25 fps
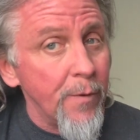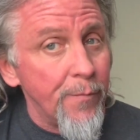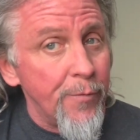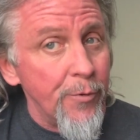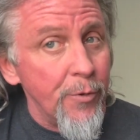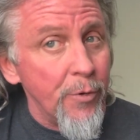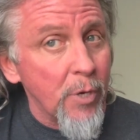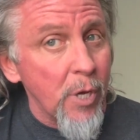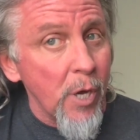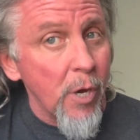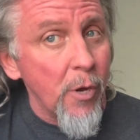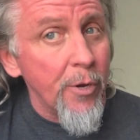
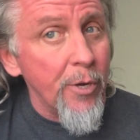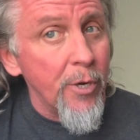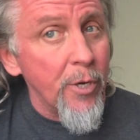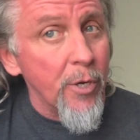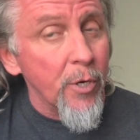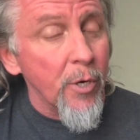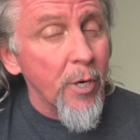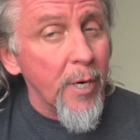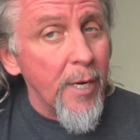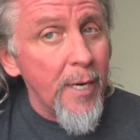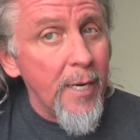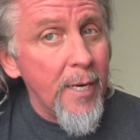go to
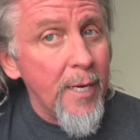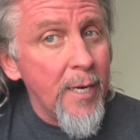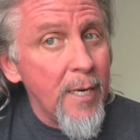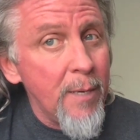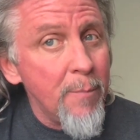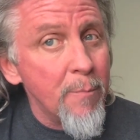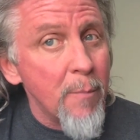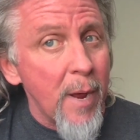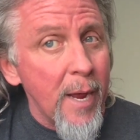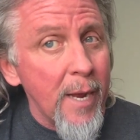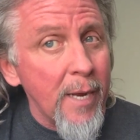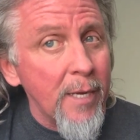your E
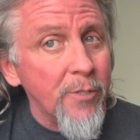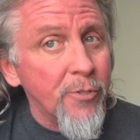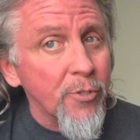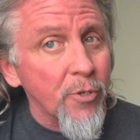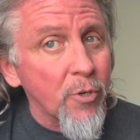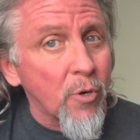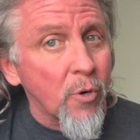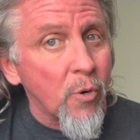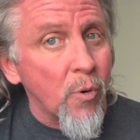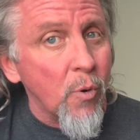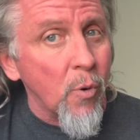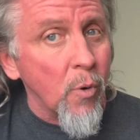
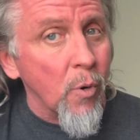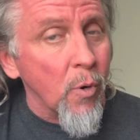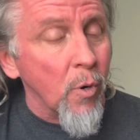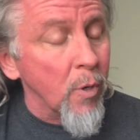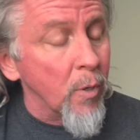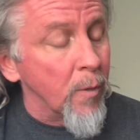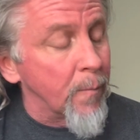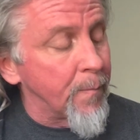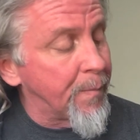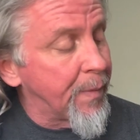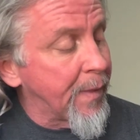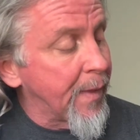major
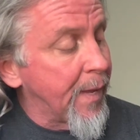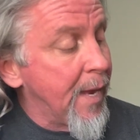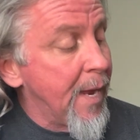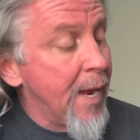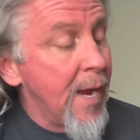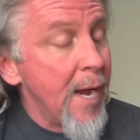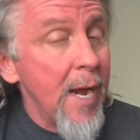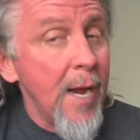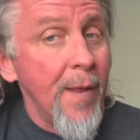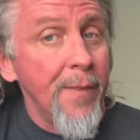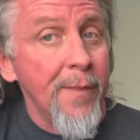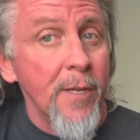chord
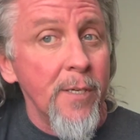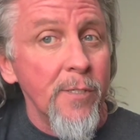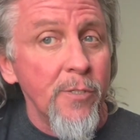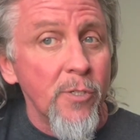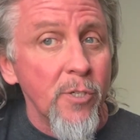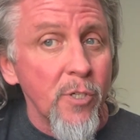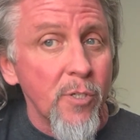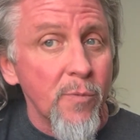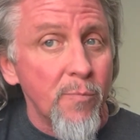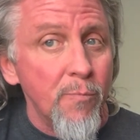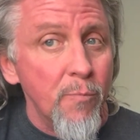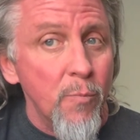and then
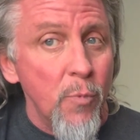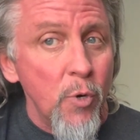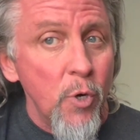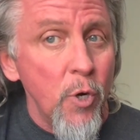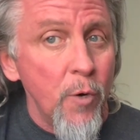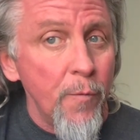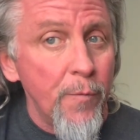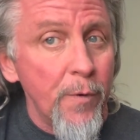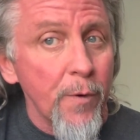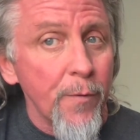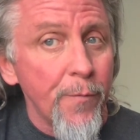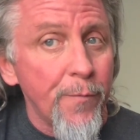just
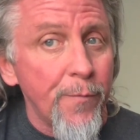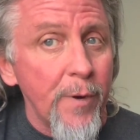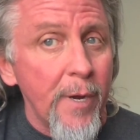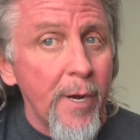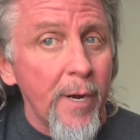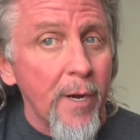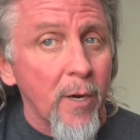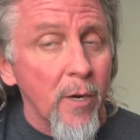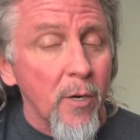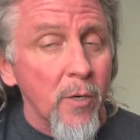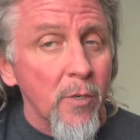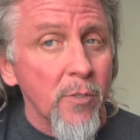move your
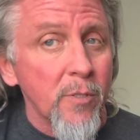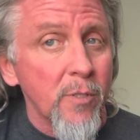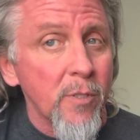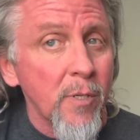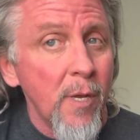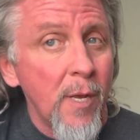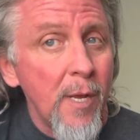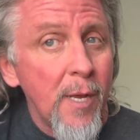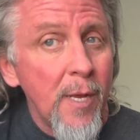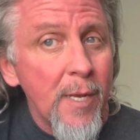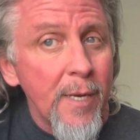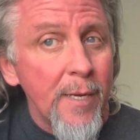fingers
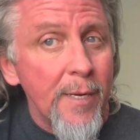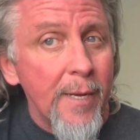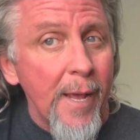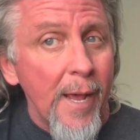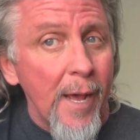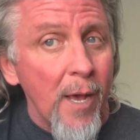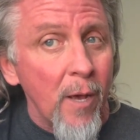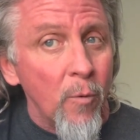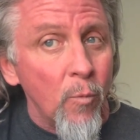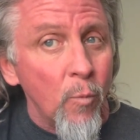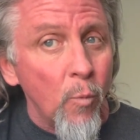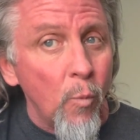
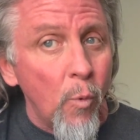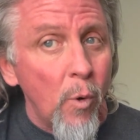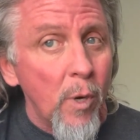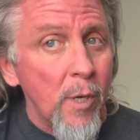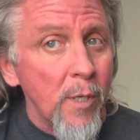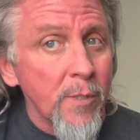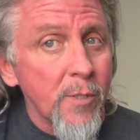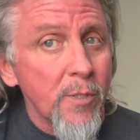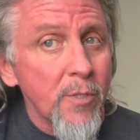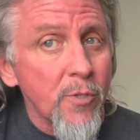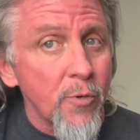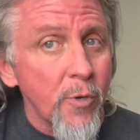down
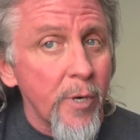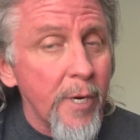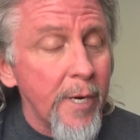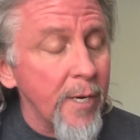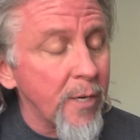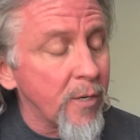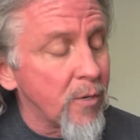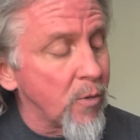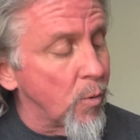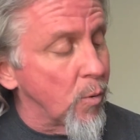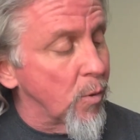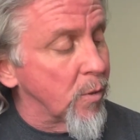1
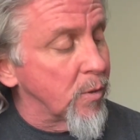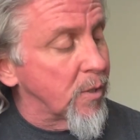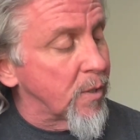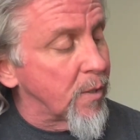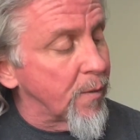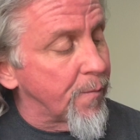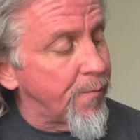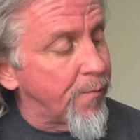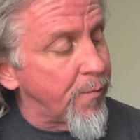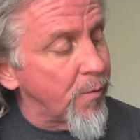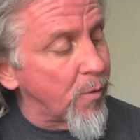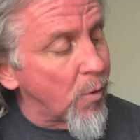string towards
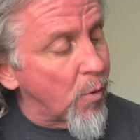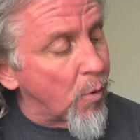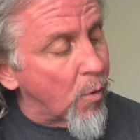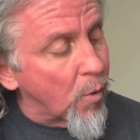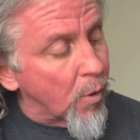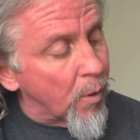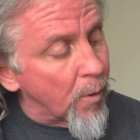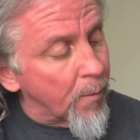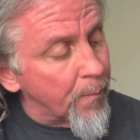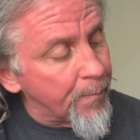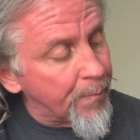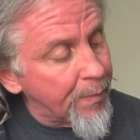the
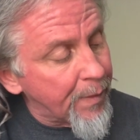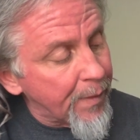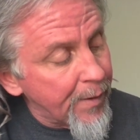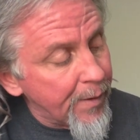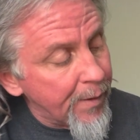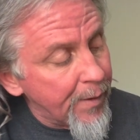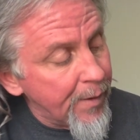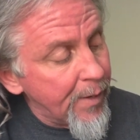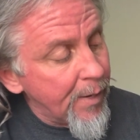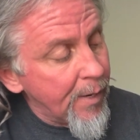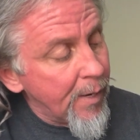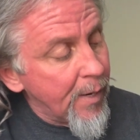floor,
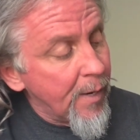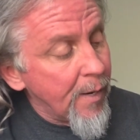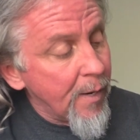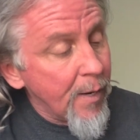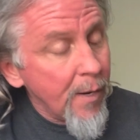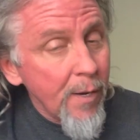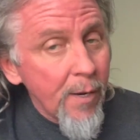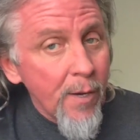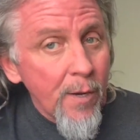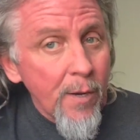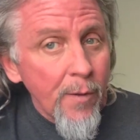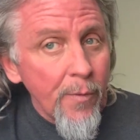
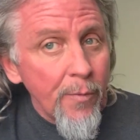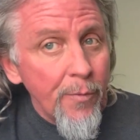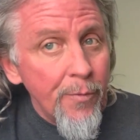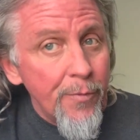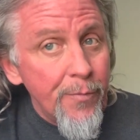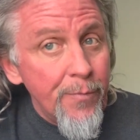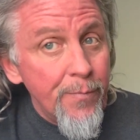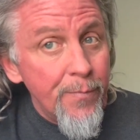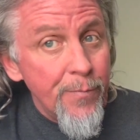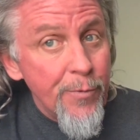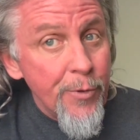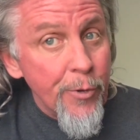
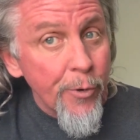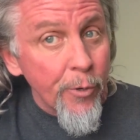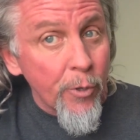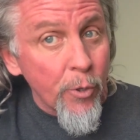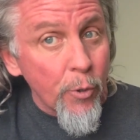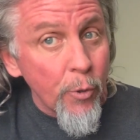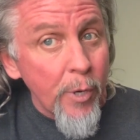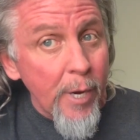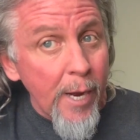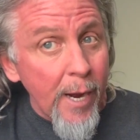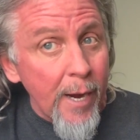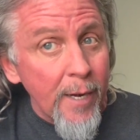you're
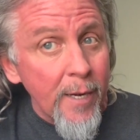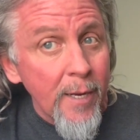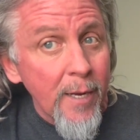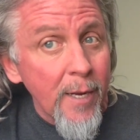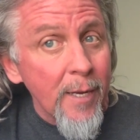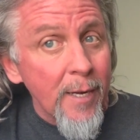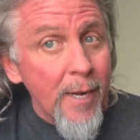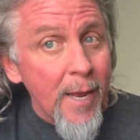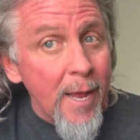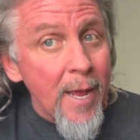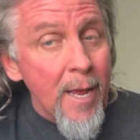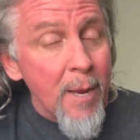creating
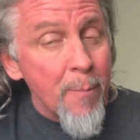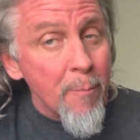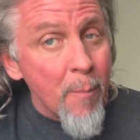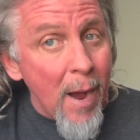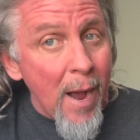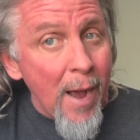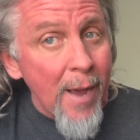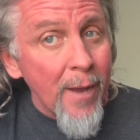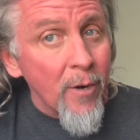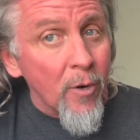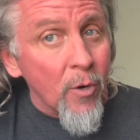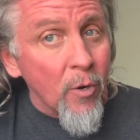an A
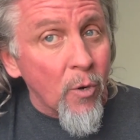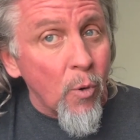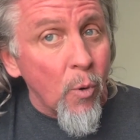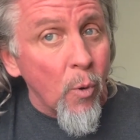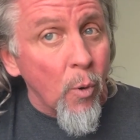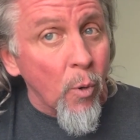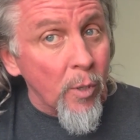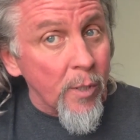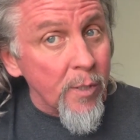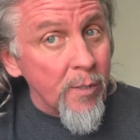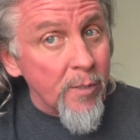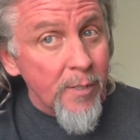minor
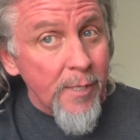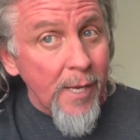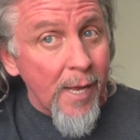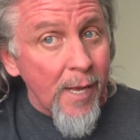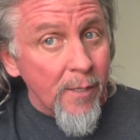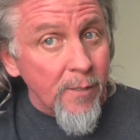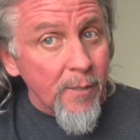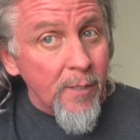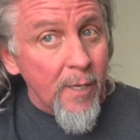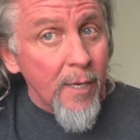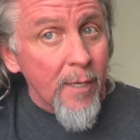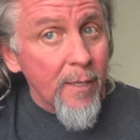chord. It
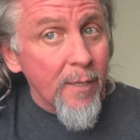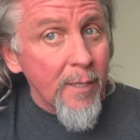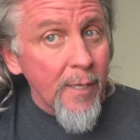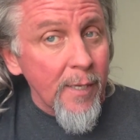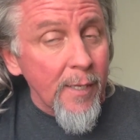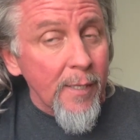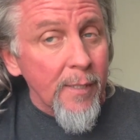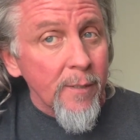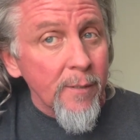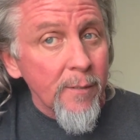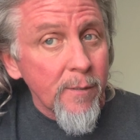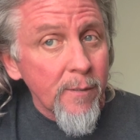sounds like
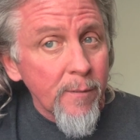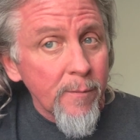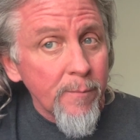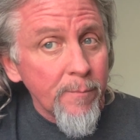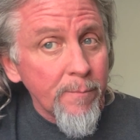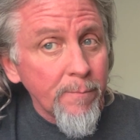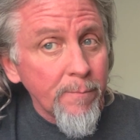this.